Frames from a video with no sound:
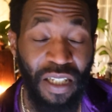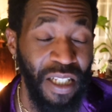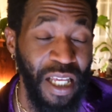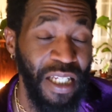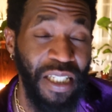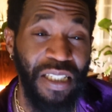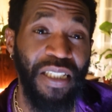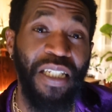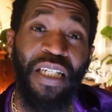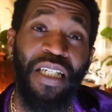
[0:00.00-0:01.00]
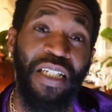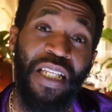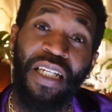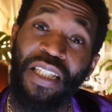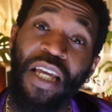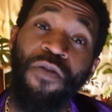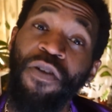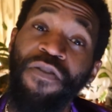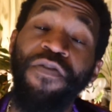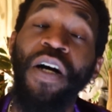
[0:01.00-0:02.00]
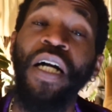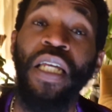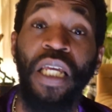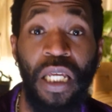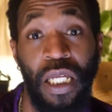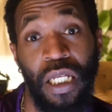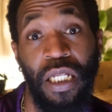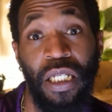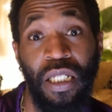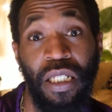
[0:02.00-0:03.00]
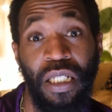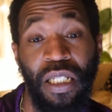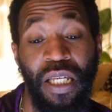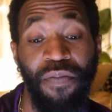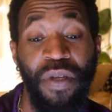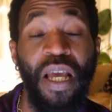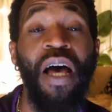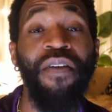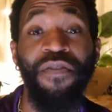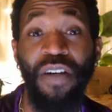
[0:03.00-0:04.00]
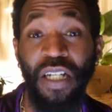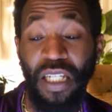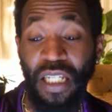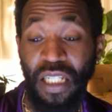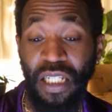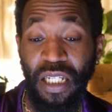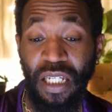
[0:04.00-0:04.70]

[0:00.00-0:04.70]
like, it's like they were fucking and beyond fucking.